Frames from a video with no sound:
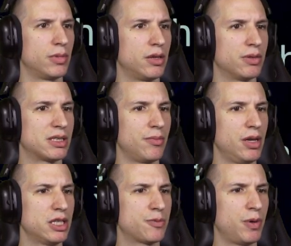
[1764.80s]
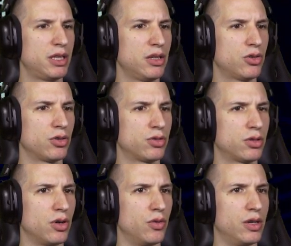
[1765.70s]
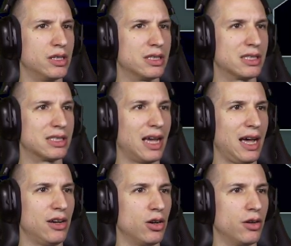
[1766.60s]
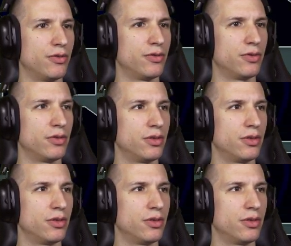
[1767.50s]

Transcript: There was somewhere a spot that you could go inside of,